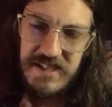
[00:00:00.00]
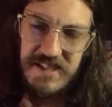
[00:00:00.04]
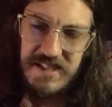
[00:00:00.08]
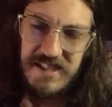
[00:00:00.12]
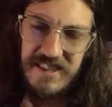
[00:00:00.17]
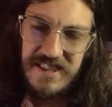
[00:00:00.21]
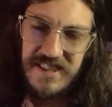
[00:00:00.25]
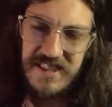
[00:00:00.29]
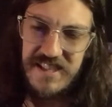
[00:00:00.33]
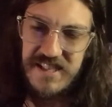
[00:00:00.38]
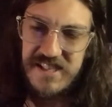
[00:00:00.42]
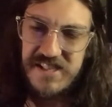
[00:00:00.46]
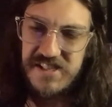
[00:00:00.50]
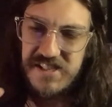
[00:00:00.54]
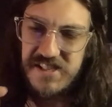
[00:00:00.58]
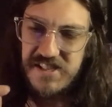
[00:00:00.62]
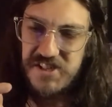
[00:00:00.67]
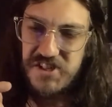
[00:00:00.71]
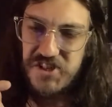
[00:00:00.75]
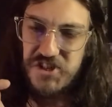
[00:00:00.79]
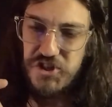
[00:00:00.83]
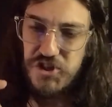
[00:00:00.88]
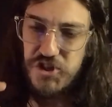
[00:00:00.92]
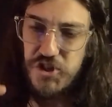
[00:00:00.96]
This
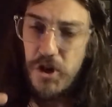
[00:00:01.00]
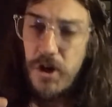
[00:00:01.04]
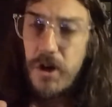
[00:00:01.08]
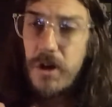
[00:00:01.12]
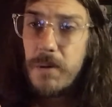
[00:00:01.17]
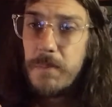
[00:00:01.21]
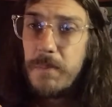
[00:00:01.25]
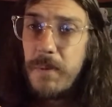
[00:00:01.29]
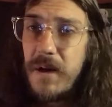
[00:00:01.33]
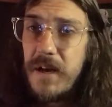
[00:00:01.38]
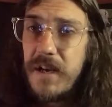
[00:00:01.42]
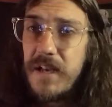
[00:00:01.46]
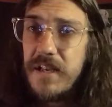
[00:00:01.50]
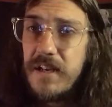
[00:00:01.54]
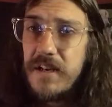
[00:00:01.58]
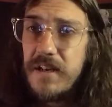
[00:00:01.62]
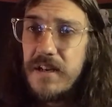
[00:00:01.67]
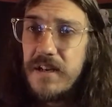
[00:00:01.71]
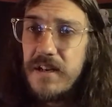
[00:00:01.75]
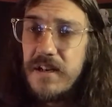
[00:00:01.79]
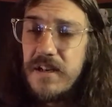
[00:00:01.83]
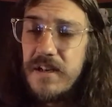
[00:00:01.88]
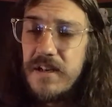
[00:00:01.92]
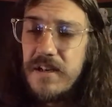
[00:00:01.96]
is Shark Bite,
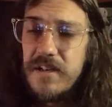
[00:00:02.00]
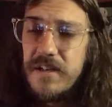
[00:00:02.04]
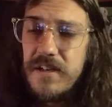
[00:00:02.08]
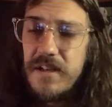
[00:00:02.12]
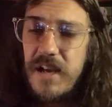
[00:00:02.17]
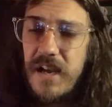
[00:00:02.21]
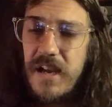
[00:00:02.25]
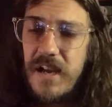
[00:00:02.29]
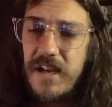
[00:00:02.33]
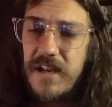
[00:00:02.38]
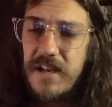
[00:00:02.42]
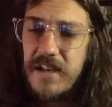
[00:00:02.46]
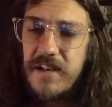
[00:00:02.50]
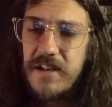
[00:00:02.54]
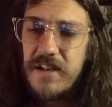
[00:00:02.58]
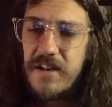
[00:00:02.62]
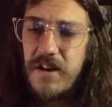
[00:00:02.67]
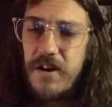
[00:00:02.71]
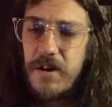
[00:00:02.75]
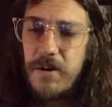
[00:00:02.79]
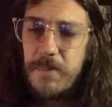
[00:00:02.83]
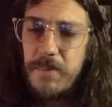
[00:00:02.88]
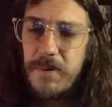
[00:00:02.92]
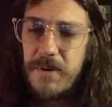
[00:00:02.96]
and
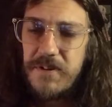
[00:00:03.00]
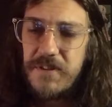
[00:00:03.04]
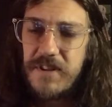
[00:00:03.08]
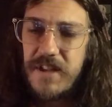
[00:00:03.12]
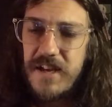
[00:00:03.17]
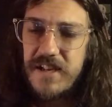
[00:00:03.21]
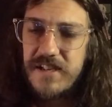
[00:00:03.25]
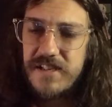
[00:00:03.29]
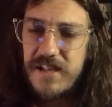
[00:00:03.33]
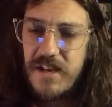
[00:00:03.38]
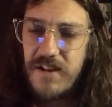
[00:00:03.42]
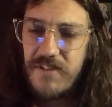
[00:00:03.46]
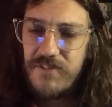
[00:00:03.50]
up on that